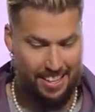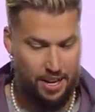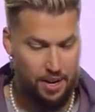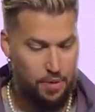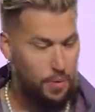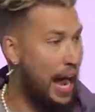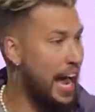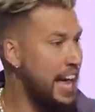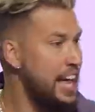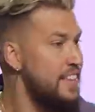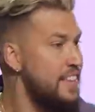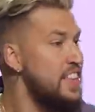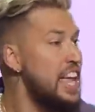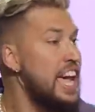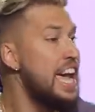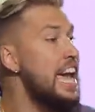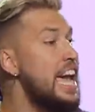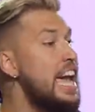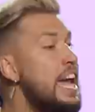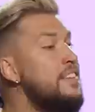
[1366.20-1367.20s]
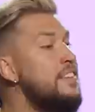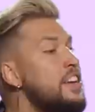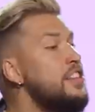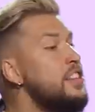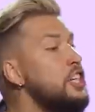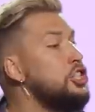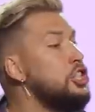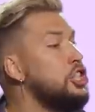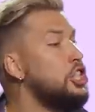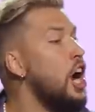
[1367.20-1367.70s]
right? Even
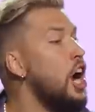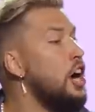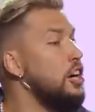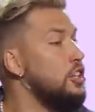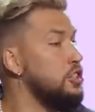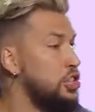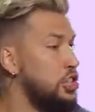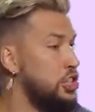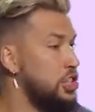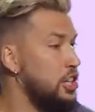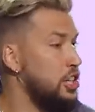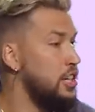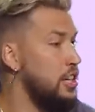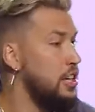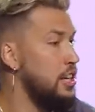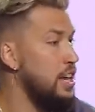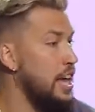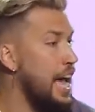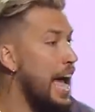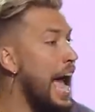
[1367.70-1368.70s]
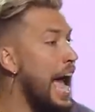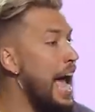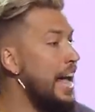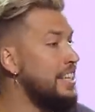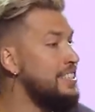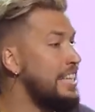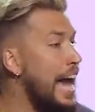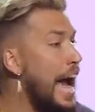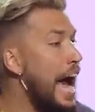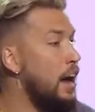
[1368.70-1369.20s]
the church
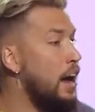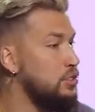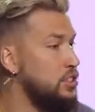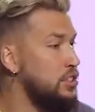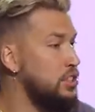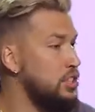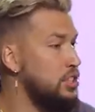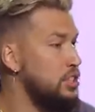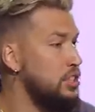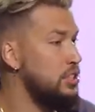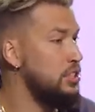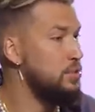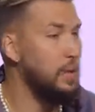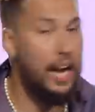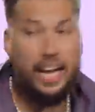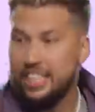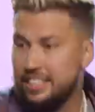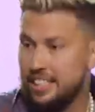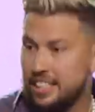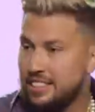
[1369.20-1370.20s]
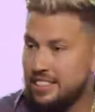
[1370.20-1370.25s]
had doubts, right? Because it